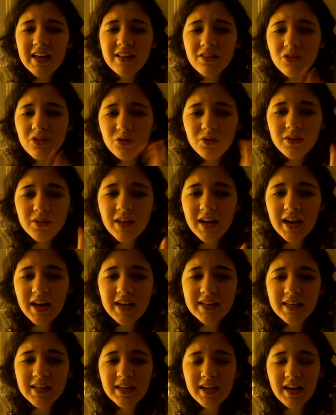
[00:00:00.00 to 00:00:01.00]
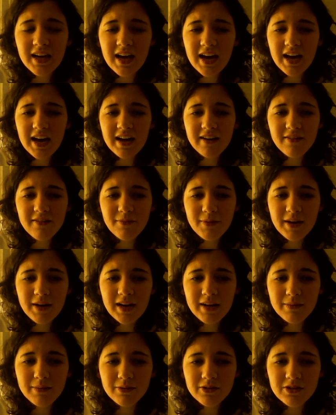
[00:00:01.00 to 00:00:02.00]
through that idea, I have been
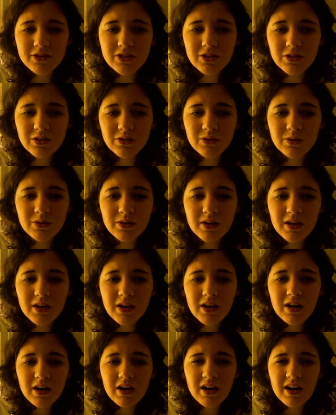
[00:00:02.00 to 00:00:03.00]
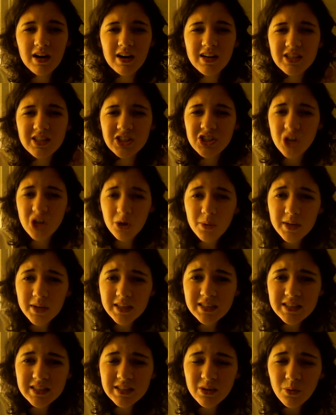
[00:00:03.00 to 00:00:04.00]
able to show
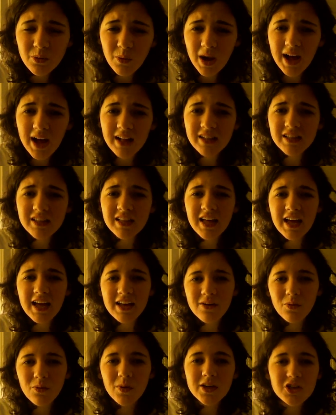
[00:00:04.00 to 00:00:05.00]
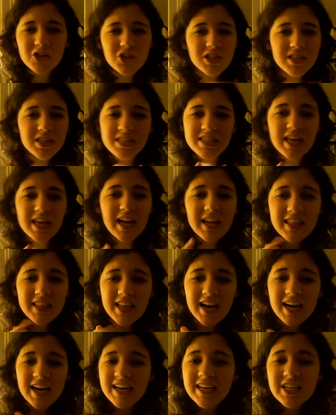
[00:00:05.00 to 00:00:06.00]
it well, and what she's saying
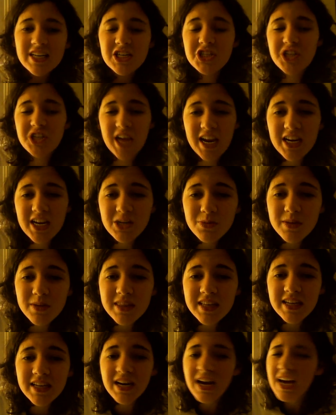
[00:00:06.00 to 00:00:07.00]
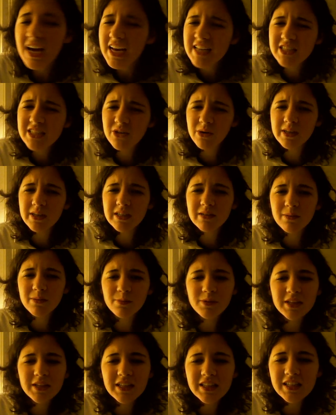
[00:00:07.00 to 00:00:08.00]
that I need to change with it is going to
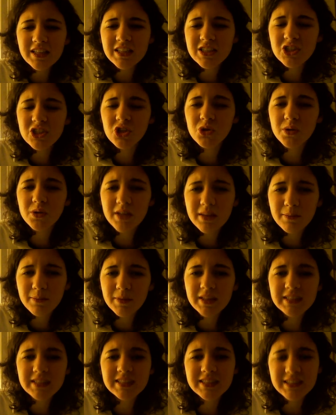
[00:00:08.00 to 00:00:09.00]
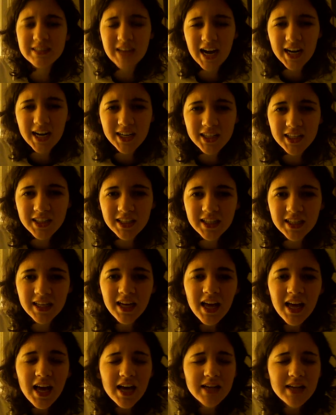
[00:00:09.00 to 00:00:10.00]
completely destroy the piece entirely.
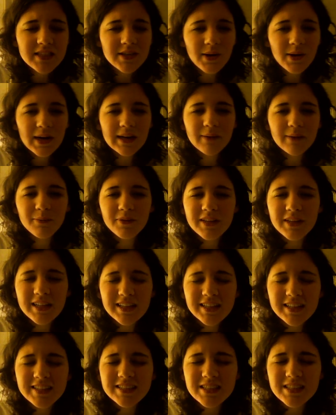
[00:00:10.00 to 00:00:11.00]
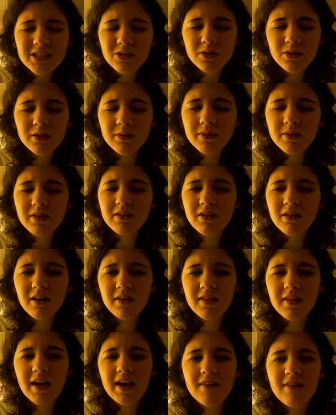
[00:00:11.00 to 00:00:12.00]
And so I completely disagree with her
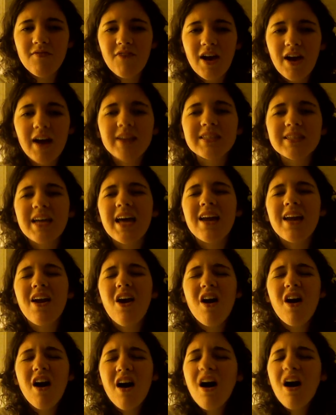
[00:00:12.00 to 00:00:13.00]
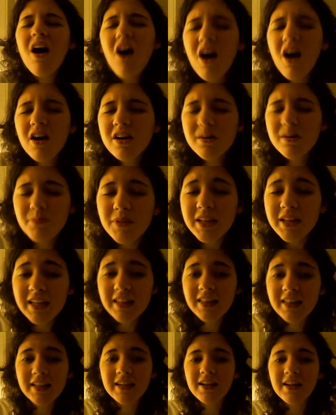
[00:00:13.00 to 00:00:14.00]
on that fact,
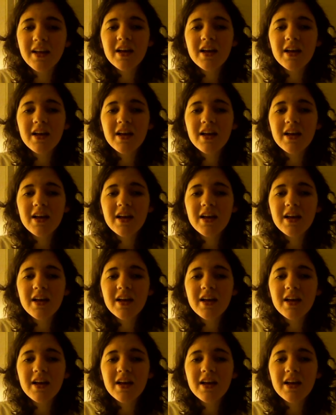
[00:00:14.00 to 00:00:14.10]
completely.